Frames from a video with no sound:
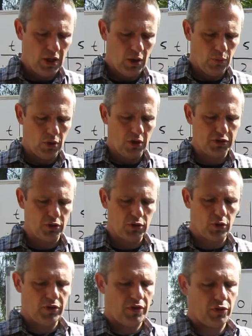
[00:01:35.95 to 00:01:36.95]
We're also
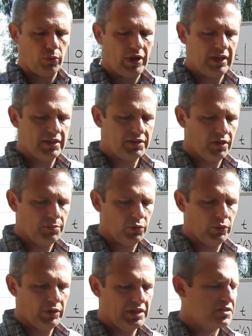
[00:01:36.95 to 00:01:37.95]
told that the radius of the
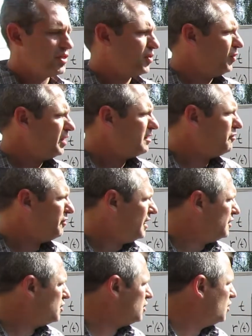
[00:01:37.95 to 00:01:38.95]
balloon is 30
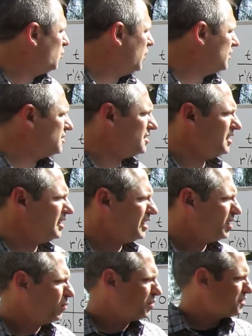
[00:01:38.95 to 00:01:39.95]
feet when t equals